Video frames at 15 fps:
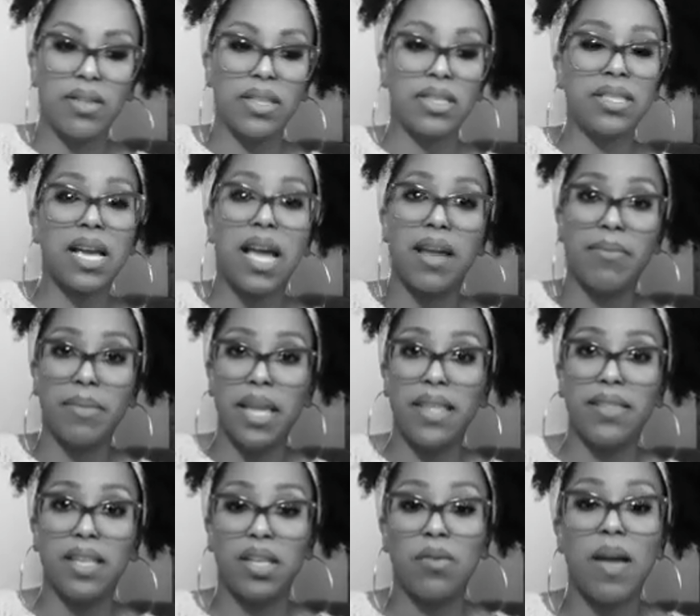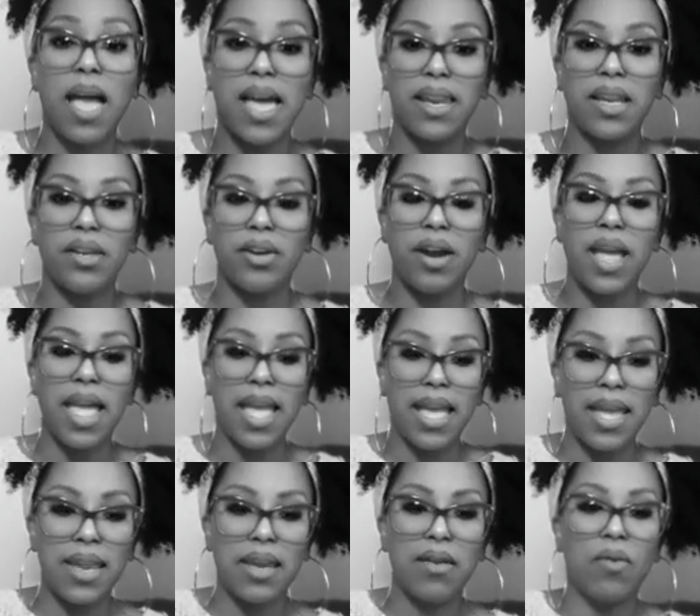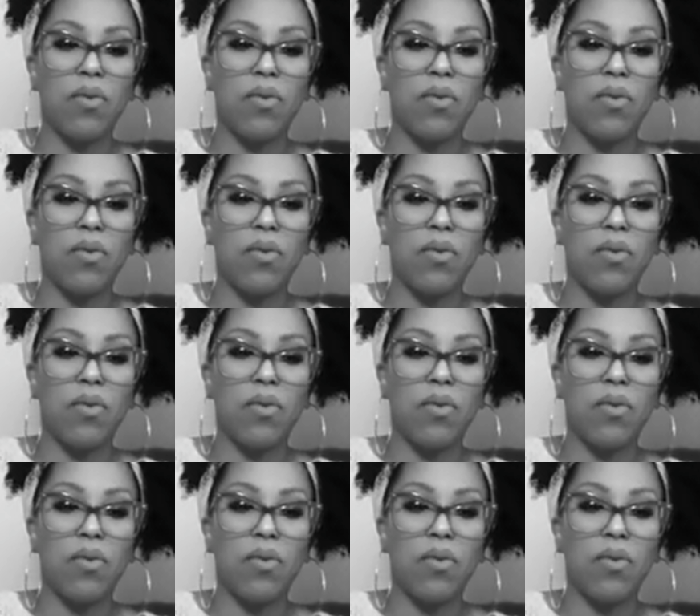in the timeline that you had in your head,